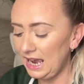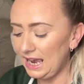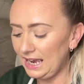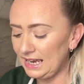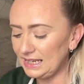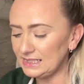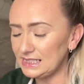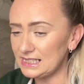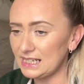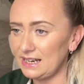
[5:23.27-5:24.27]

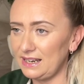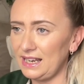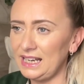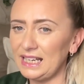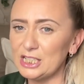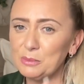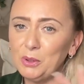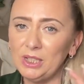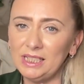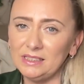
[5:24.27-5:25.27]
And I like to put
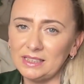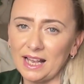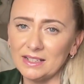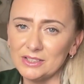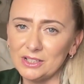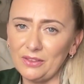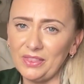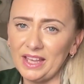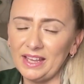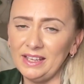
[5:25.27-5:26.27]
a little candle on
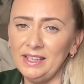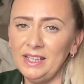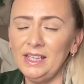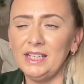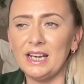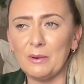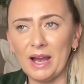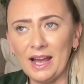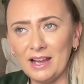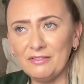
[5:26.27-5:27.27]
there. Now, I
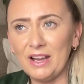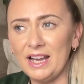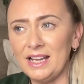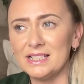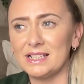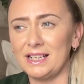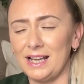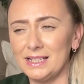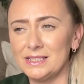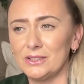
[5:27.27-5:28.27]
have had a
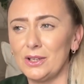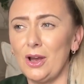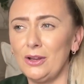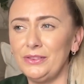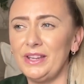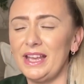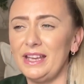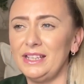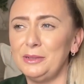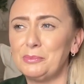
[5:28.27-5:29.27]
candle on there
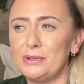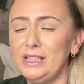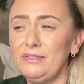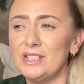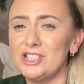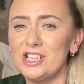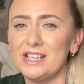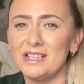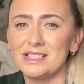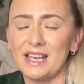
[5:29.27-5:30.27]
in previous
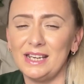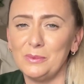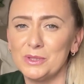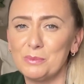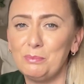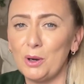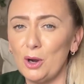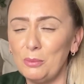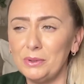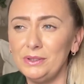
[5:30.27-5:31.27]
years, and it was
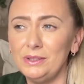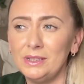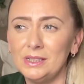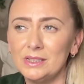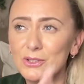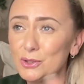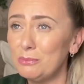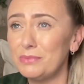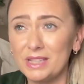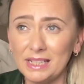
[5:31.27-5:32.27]
bourbon
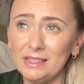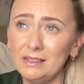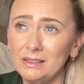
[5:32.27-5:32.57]
something.